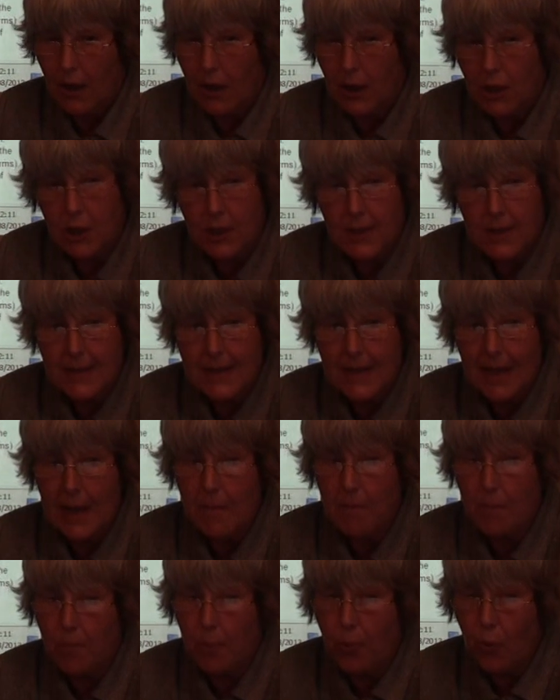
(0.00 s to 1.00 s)
It is
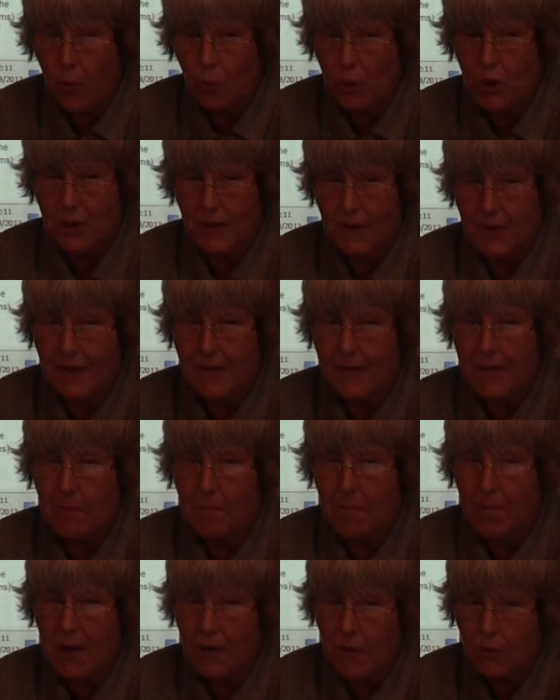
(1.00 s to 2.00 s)
important that the
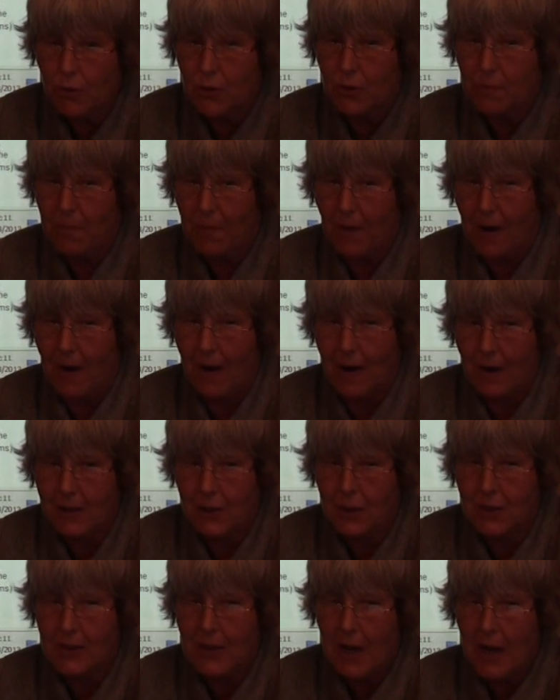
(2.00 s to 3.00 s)
both
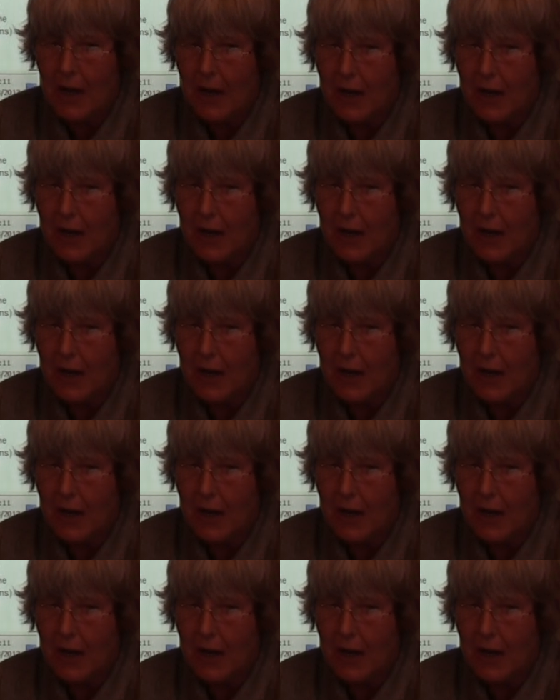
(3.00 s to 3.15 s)
parts